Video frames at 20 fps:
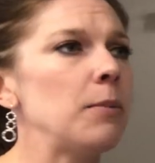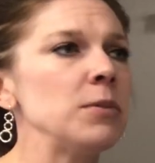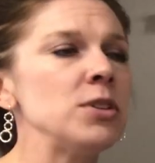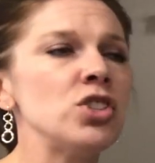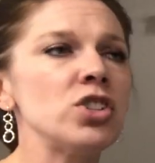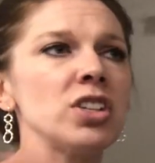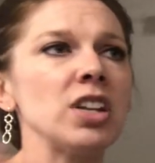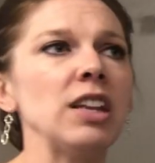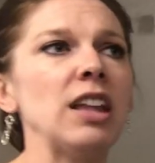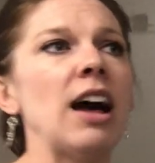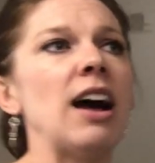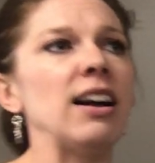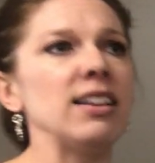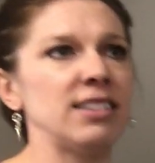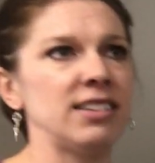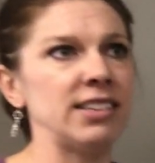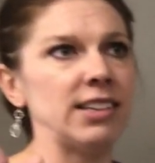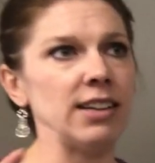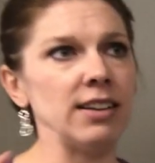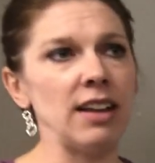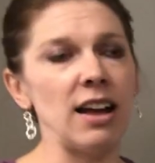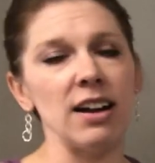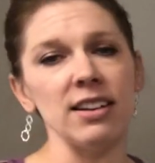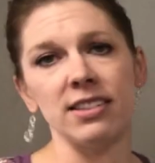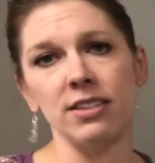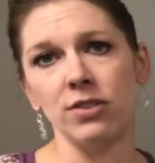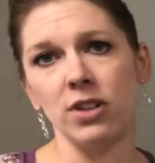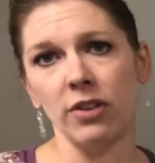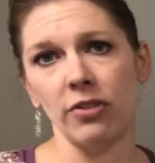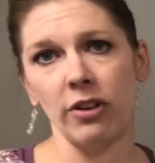just lots and
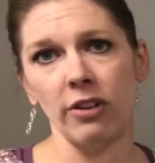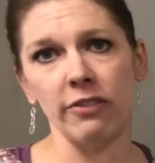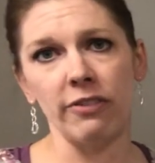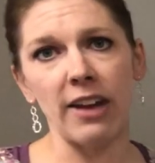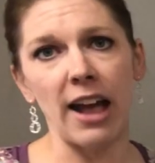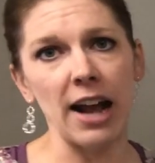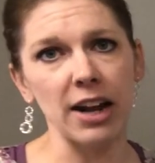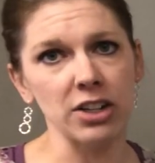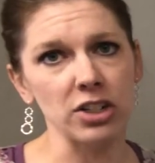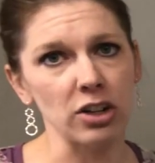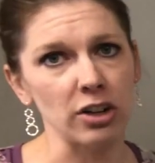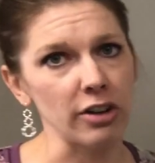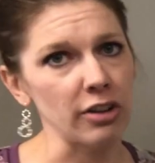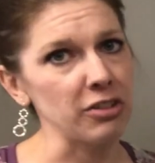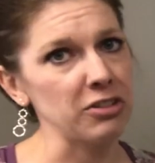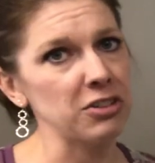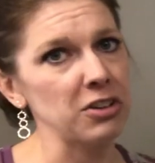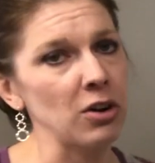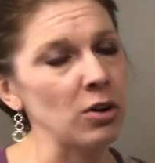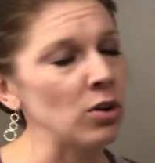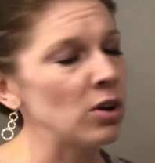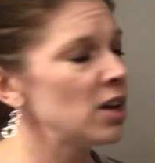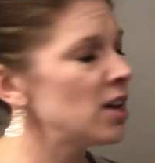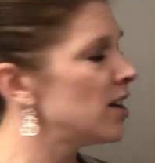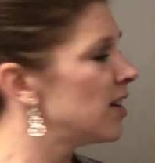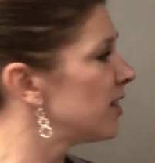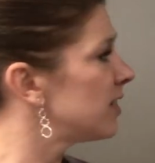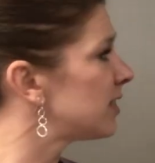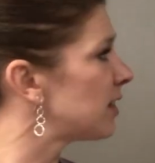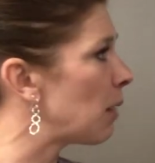lots of different factors. So
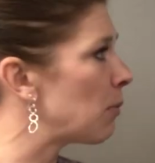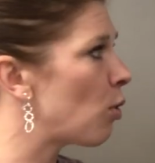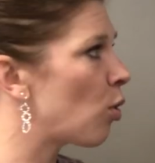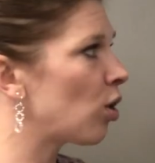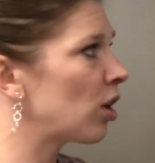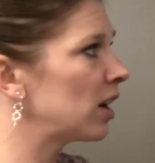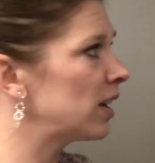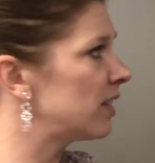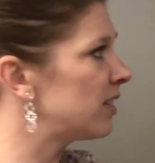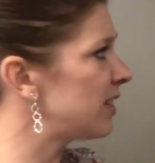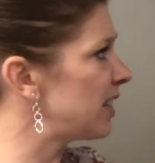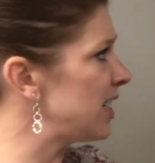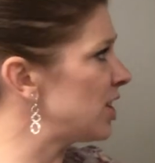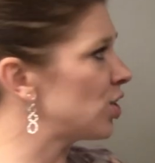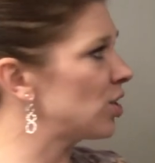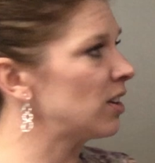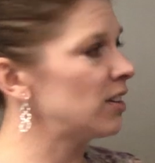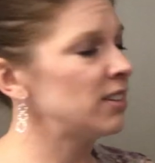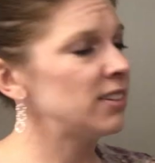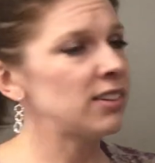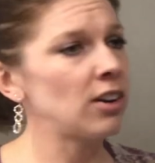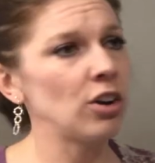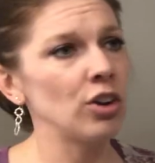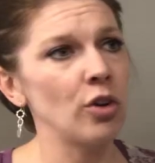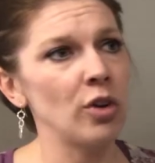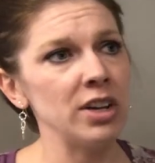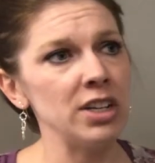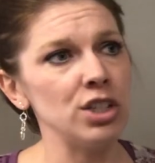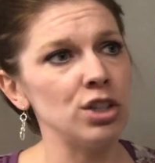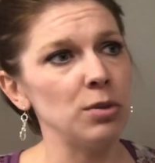some organizations are
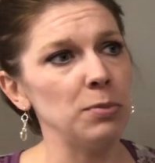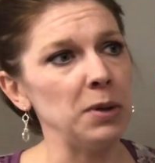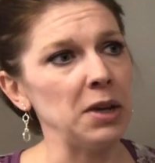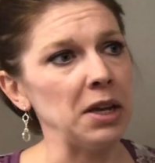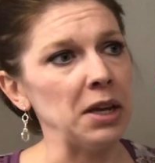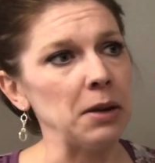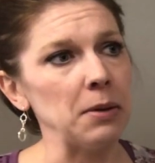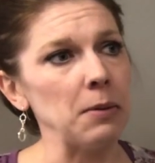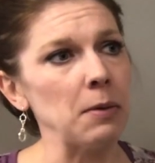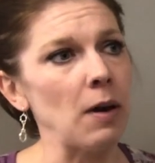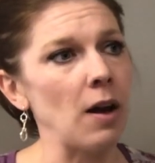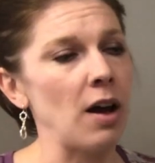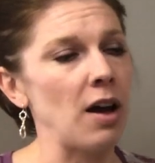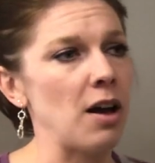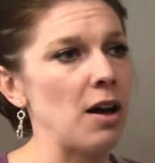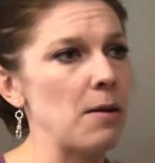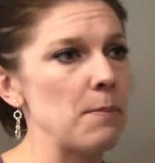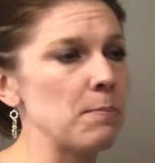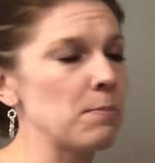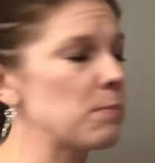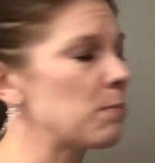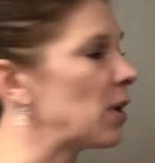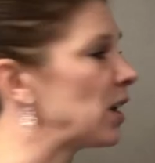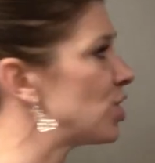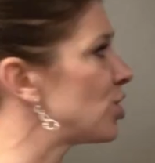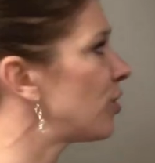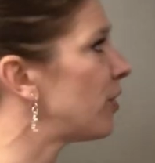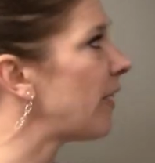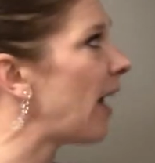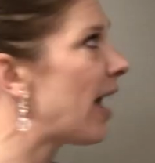going to be
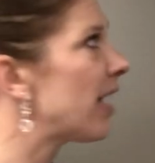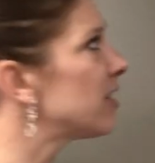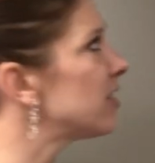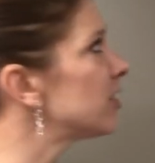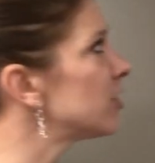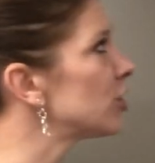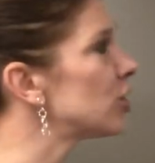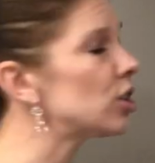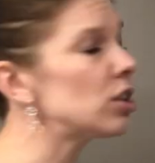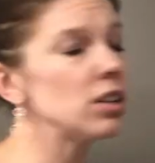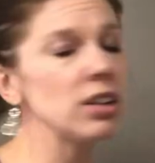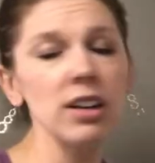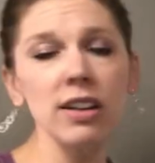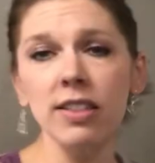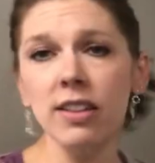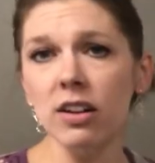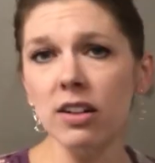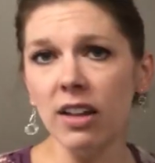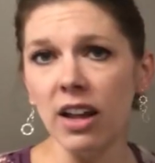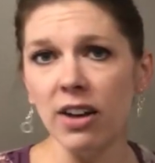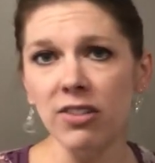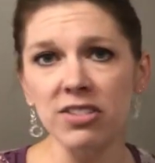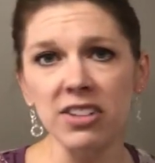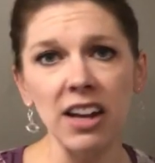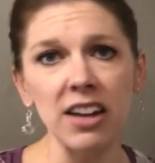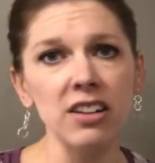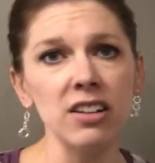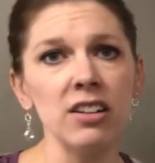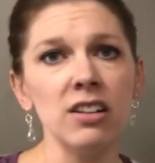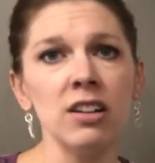much faster in their life
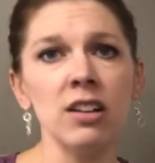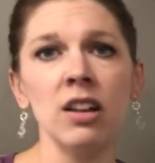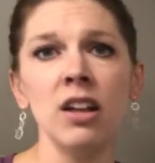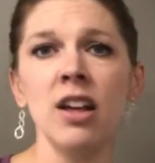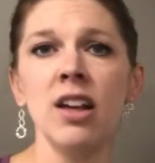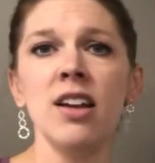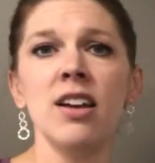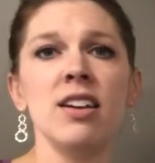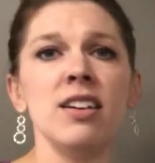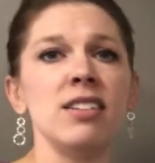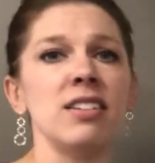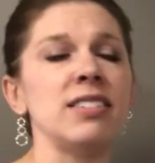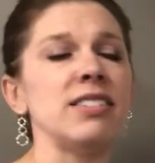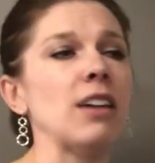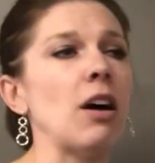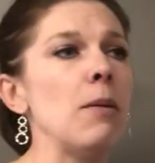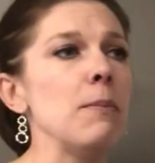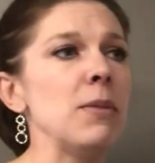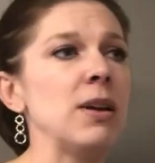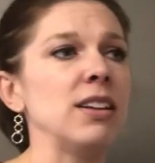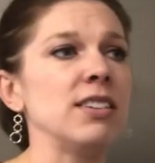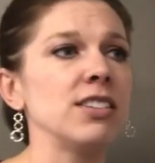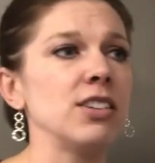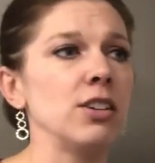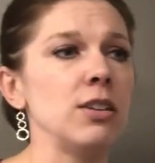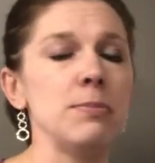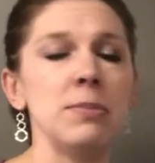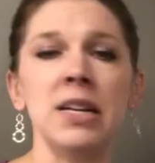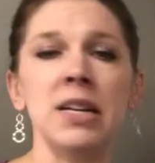cycle. Some it's going to